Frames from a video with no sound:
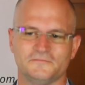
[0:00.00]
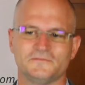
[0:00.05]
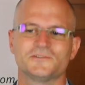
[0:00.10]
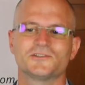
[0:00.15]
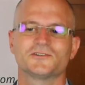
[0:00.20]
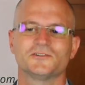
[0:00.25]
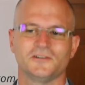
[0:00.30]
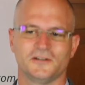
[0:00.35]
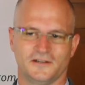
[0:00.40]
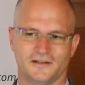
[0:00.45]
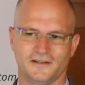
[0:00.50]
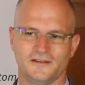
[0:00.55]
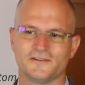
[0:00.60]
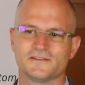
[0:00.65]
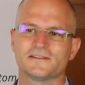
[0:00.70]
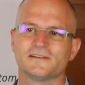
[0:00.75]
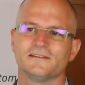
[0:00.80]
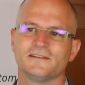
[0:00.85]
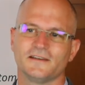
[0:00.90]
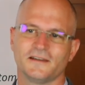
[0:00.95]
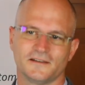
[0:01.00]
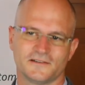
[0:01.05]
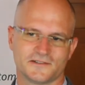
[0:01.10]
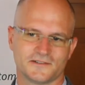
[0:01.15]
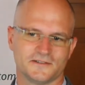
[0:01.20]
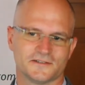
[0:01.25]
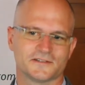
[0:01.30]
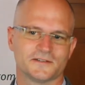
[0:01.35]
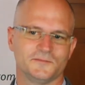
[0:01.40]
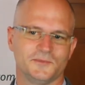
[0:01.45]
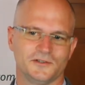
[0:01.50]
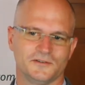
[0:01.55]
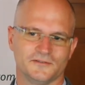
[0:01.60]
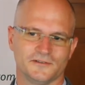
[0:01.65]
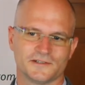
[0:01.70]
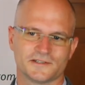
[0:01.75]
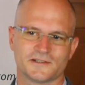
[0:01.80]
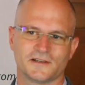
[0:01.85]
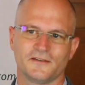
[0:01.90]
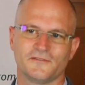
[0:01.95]
Sure, here's a link to some
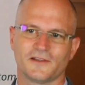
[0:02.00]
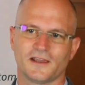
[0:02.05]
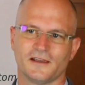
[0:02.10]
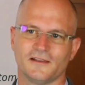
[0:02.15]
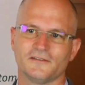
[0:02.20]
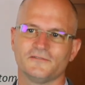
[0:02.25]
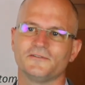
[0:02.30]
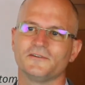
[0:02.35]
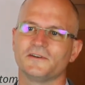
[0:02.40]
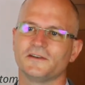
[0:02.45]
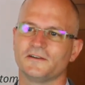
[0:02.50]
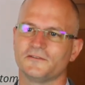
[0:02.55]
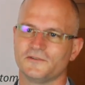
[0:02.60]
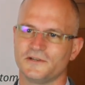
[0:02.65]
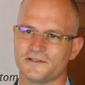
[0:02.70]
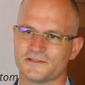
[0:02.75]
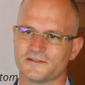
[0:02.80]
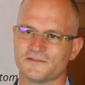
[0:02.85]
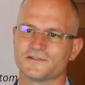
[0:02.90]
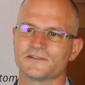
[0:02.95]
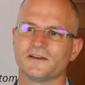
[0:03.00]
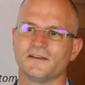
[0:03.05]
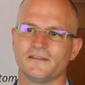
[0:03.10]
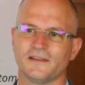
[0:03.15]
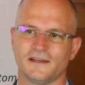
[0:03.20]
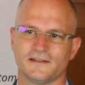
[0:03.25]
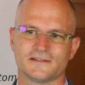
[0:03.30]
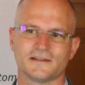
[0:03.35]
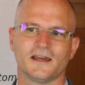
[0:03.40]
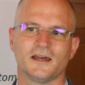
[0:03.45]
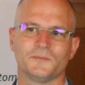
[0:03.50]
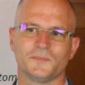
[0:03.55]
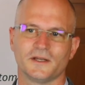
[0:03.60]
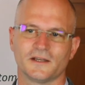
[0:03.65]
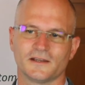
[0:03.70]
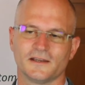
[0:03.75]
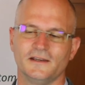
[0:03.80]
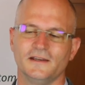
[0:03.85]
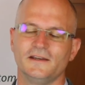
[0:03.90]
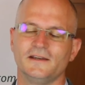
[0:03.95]
University of California research on that topic.